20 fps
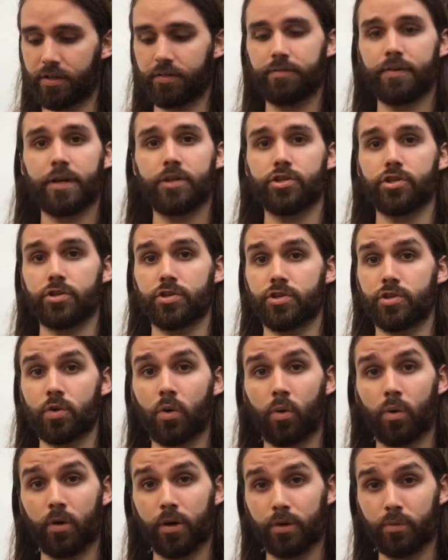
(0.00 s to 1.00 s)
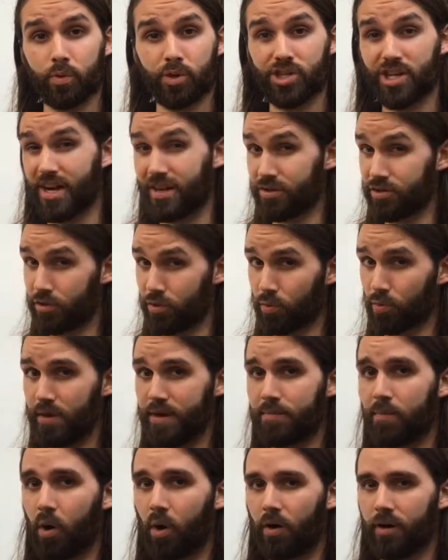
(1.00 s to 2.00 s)
adventure story, which has 3
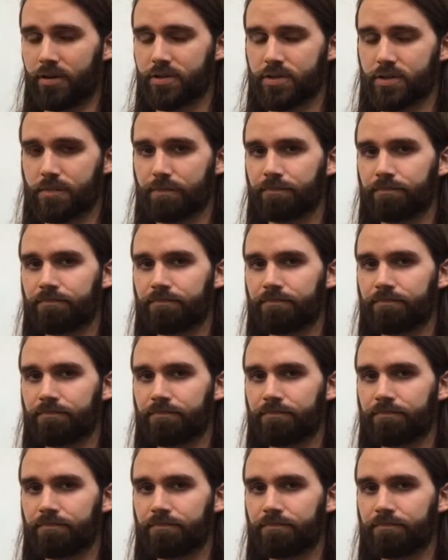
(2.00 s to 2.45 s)
parts.